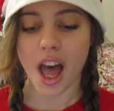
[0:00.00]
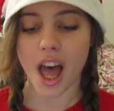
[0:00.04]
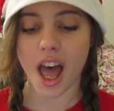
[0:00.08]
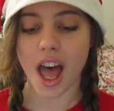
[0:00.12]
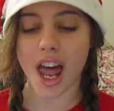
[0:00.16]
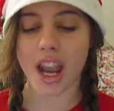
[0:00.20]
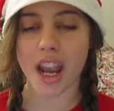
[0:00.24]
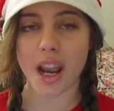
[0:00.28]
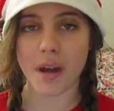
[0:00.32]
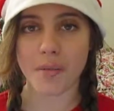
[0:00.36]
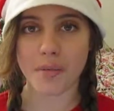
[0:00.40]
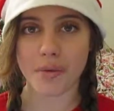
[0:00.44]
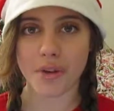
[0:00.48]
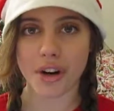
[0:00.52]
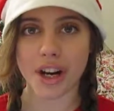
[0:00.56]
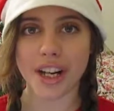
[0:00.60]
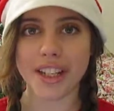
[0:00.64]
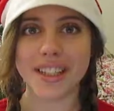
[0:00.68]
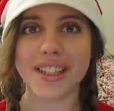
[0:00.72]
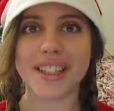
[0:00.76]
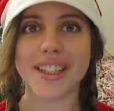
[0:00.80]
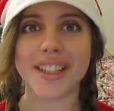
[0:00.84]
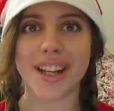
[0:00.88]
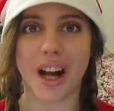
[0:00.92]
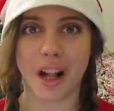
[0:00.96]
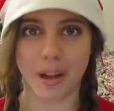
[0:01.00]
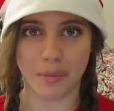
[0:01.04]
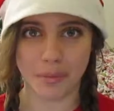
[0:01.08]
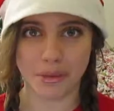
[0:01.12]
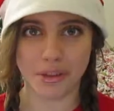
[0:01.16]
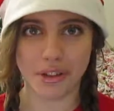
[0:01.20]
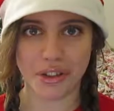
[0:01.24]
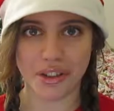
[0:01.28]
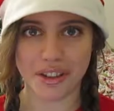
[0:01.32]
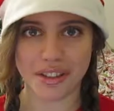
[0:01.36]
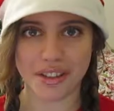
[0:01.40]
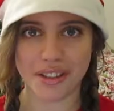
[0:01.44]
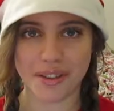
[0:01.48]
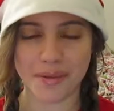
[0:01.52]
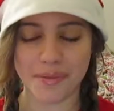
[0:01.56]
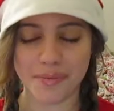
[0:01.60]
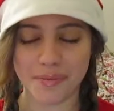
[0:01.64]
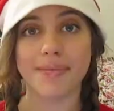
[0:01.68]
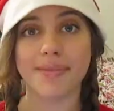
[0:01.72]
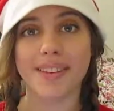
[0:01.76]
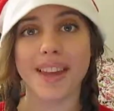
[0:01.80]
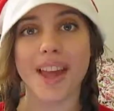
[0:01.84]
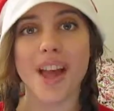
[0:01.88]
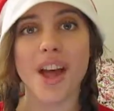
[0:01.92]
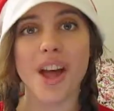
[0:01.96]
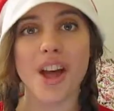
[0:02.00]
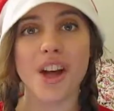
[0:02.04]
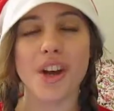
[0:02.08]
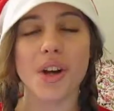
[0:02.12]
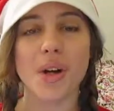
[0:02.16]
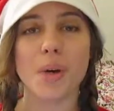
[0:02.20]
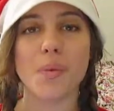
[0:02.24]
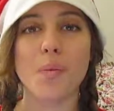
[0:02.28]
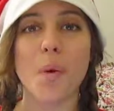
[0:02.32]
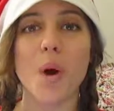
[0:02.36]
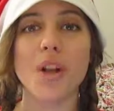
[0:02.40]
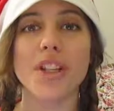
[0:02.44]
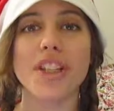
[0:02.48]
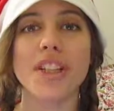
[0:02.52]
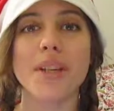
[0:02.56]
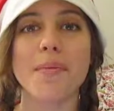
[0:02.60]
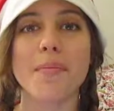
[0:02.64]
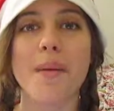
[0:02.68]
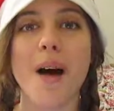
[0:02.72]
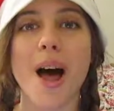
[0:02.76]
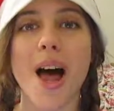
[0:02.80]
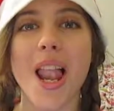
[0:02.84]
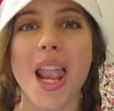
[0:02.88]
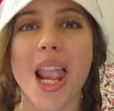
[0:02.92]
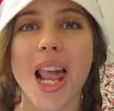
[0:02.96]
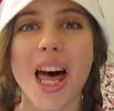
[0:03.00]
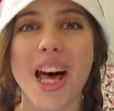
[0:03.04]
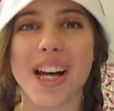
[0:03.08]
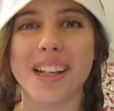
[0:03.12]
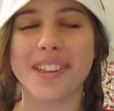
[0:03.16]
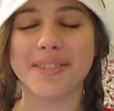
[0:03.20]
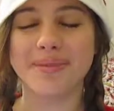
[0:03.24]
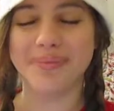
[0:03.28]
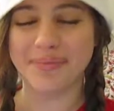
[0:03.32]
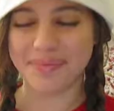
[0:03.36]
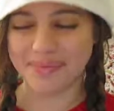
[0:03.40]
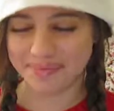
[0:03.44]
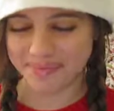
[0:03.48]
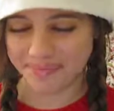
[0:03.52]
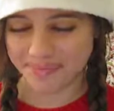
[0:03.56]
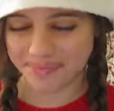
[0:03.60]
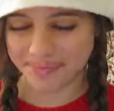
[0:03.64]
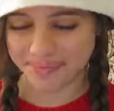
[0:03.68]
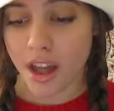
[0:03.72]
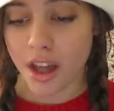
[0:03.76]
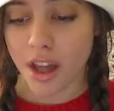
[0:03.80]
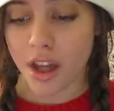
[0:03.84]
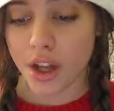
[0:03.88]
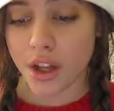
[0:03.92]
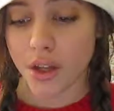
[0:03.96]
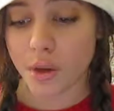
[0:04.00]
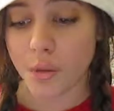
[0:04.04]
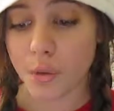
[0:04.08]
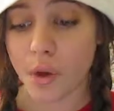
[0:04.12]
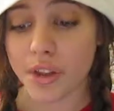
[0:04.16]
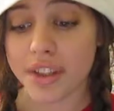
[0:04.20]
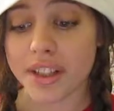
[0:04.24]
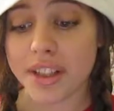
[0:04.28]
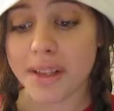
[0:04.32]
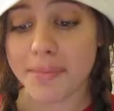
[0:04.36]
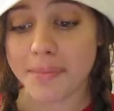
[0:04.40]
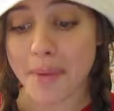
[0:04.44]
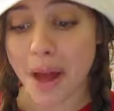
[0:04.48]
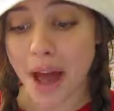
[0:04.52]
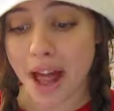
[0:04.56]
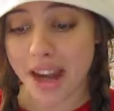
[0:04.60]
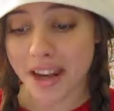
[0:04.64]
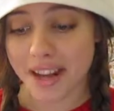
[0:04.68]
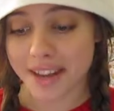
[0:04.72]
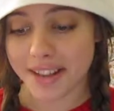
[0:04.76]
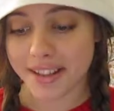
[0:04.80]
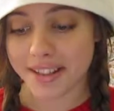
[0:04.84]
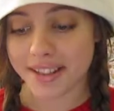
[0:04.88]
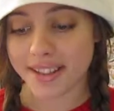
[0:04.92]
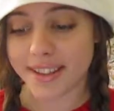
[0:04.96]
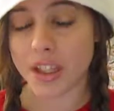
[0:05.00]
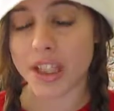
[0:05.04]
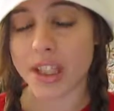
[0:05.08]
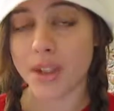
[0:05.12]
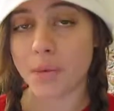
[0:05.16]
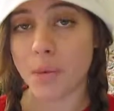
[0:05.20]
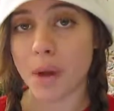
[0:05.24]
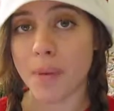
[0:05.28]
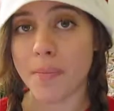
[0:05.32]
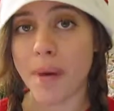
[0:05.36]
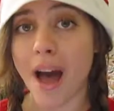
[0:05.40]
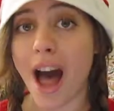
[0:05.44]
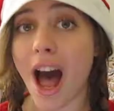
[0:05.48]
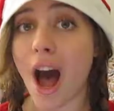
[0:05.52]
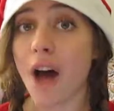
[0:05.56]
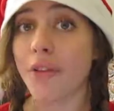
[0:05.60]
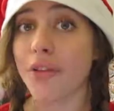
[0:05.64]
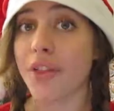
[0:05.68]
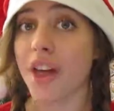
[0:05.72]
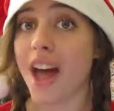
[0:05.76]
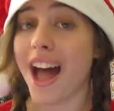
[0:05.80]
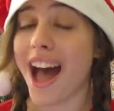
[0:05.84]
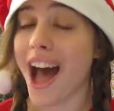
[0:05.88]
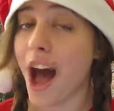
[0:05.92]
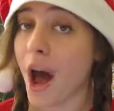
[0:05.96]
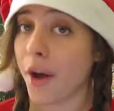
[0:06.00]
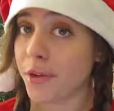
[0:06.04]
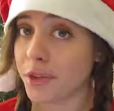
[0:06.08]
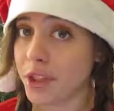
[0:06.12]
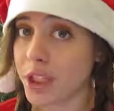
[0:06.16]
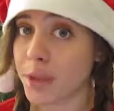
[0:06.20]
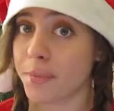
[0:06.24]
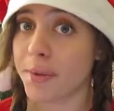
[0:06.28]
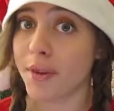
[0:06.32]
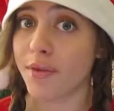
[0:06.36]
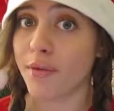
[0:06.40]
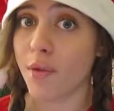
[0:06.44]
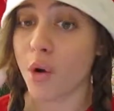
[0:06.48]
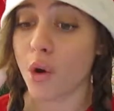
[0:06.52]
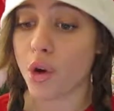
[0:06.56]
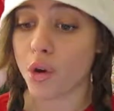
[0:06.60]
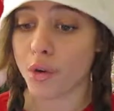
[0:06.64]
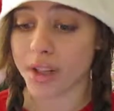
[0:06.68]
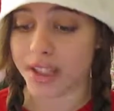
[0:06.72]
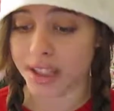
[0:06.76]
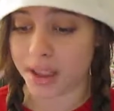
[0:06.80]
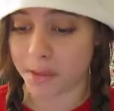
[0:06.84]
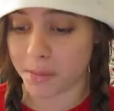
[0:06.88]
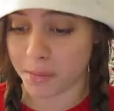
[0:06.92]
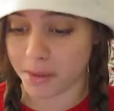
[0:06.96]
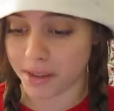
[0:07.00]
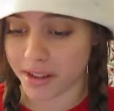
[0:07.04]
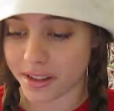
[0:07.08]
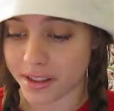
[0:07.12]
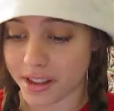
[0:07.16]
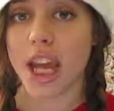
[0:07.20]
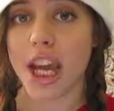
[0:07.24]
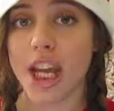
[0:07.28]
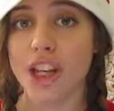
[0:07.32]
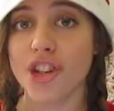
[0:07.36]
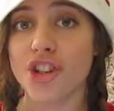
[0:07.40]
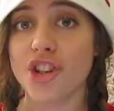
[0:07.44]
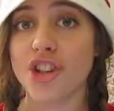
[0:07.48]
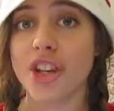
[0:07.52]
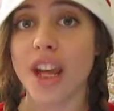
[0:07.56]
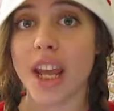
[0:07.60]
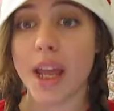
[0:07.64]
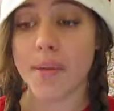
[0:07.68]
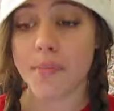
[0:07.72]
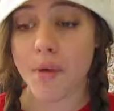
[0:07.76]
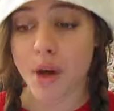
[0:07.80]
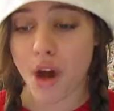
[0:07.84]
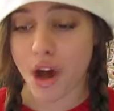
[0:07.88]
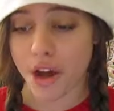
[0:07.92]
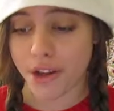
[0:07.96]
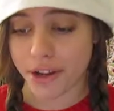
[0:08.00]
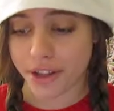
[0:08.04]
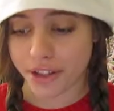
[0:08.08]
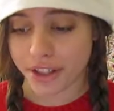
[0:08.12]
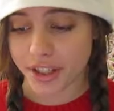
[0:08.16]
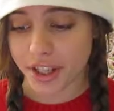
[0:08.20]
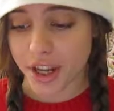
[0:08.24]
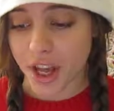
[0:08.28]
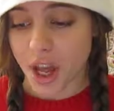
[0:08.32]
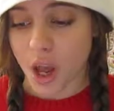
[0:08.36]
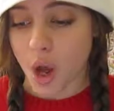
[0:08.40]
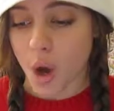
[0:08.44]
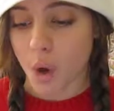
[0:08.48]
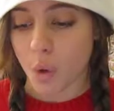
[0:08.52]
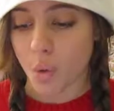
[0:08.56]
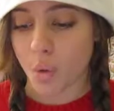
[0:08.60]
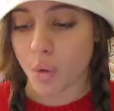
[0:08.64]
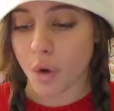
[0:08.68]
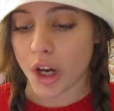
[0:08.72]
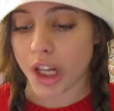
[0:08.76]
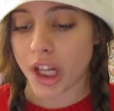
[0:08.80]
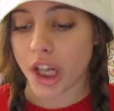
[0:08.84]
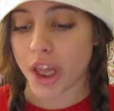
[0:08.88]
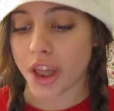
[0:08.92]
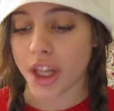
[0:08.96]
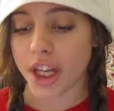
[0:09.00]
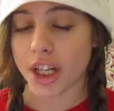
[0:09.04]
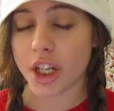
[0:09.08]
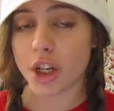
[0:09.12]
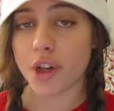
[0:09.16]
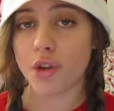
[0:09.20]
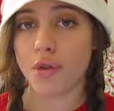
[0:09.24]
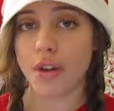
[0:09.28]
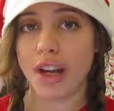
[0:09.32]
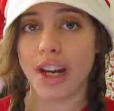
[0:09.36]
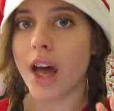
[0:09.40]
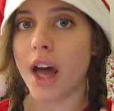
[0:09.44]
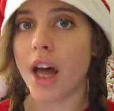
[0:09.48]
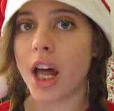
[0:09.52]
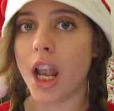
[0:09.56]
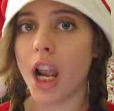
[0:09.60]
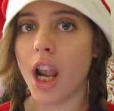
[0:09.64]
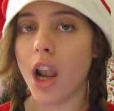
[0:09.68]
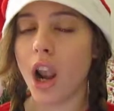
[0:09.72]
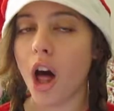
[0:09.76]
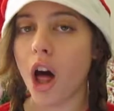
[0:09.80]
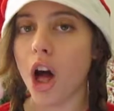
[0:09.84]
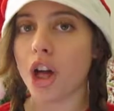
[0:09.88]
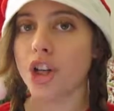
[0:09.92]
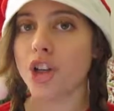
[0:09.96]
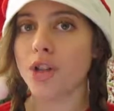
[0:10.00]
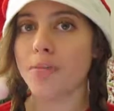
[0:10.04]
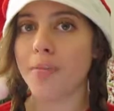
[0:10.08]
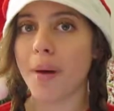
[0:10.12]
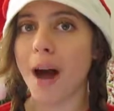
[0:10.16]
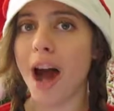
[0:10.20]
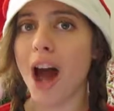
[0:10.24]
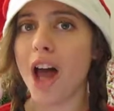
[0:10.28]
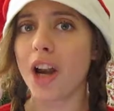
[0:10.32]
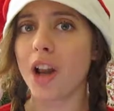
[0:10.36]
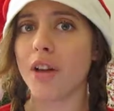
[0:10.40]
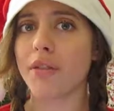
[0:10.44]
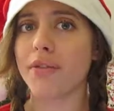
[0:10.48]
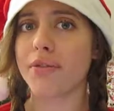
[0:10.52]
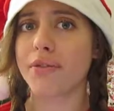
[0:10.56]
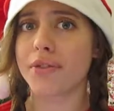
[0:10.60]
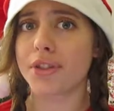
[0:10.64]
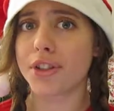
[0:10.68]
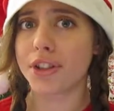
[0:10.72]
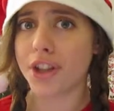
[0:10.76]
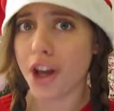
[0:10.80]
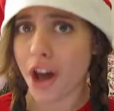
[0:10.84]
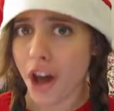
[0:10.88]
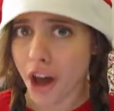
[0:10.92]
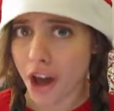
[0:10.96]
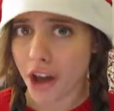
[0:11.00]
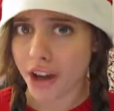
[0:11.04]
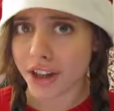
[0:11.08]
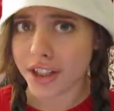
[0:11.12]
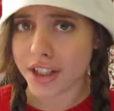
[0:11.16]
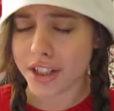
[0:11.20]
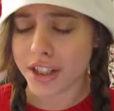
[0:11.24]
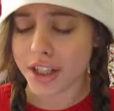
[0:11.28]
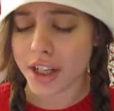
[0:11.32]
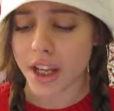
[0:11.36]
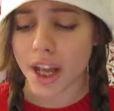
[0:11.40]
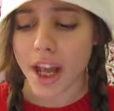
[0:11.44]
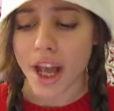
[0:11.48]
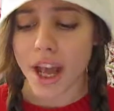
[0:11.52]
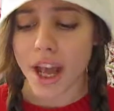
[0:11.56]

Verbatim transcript: elaborate sculptures. Guatemala. Guatemalans sweep out the houses before Christmas. Each neighborhood will then create a large pile of dirt